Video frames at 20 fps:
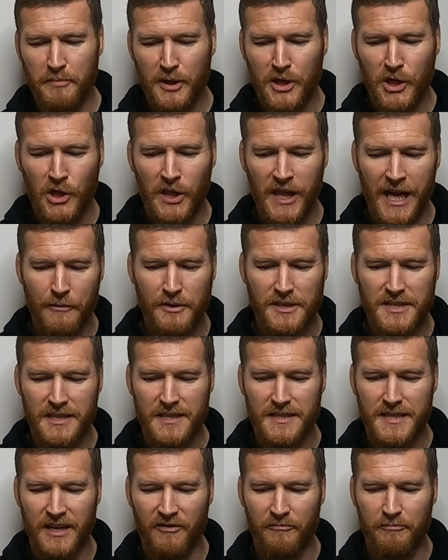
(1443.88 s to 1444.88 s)
and
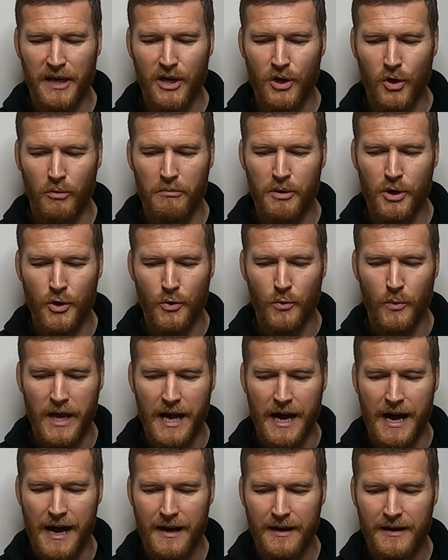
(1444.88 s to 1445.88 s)
peculiarities have become who we
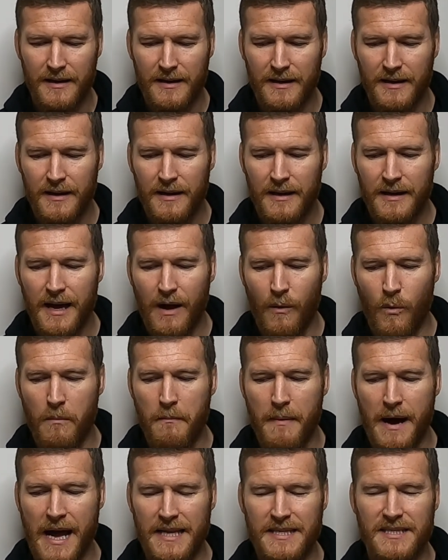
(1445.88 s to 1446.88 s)
are. Our
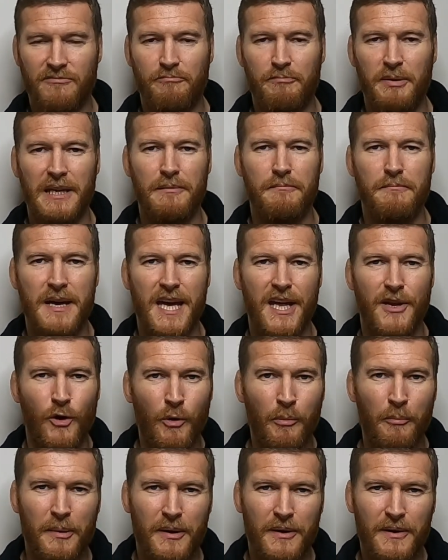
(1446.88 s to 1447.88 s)
minds have been made
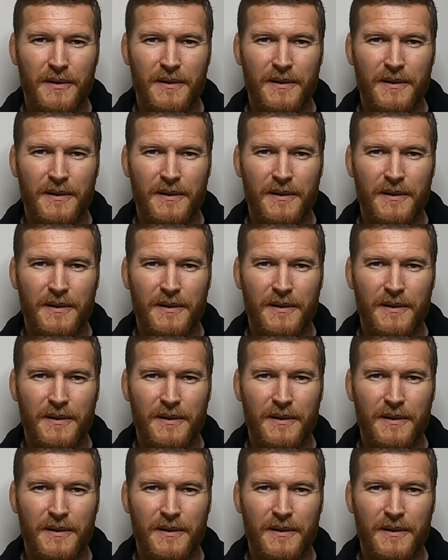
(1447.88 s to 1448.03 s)
up.